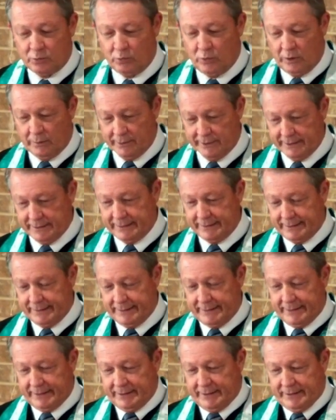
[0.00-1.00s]
woman
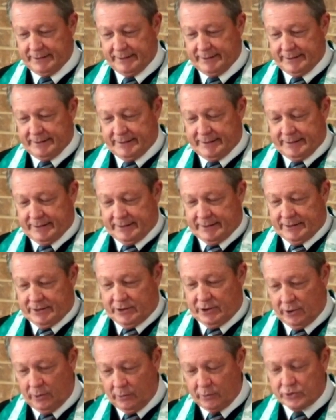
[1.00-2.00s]

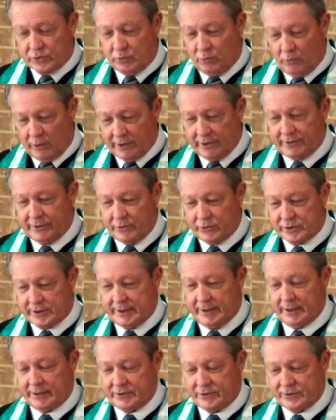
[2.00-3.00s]
who was one of those
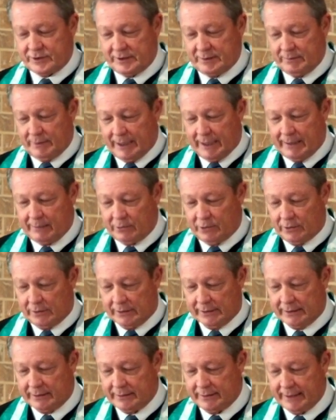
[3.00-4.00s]
characters in the Bible
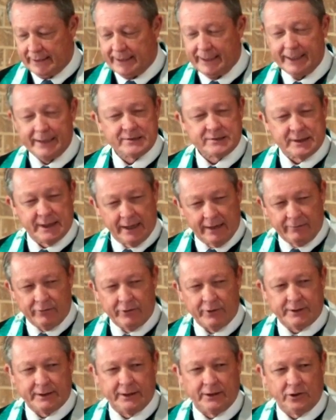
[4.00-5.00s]
that has
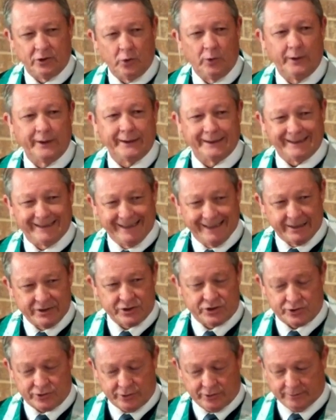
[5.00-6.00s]
everything going
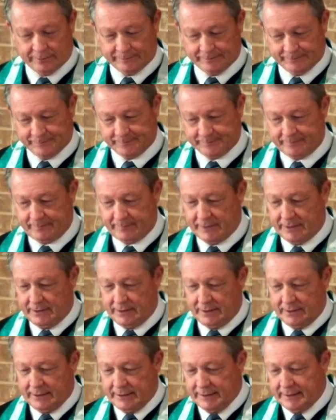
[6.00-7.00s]
against
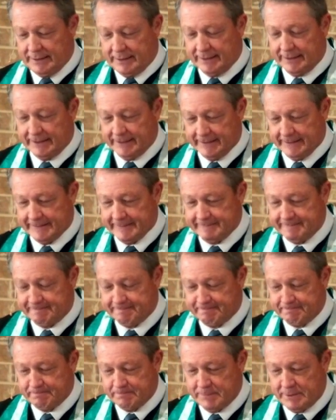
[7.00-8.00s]
her.
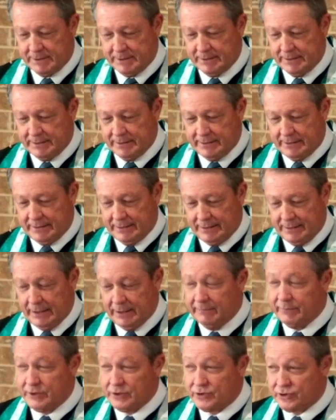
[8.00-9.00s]

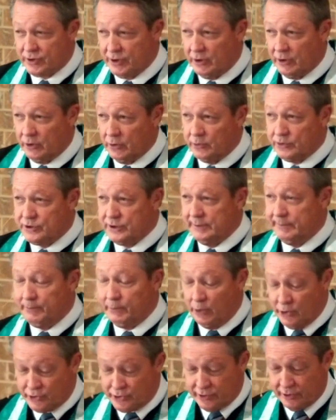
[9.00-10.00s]
Even so, she
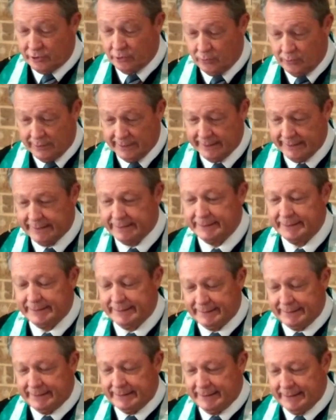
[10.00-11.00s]
pushed her way
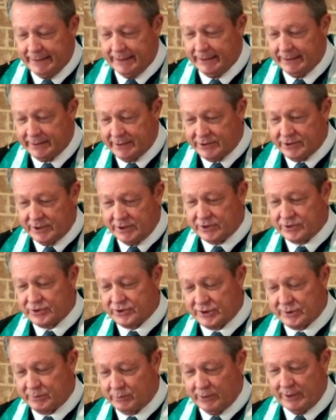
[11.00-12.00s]
into
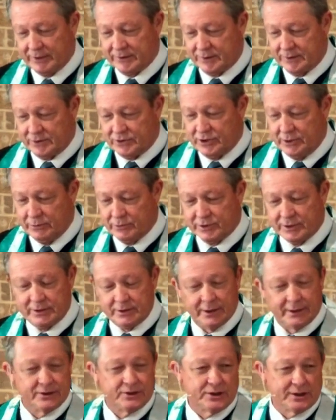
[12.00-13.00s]
Jesus' presence. She was
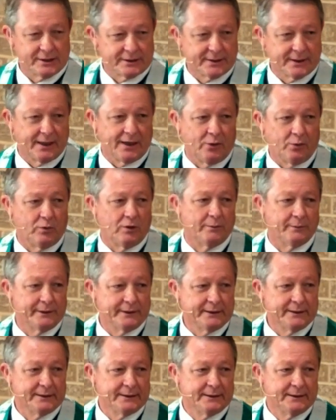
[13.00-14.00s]
a Gentile woman.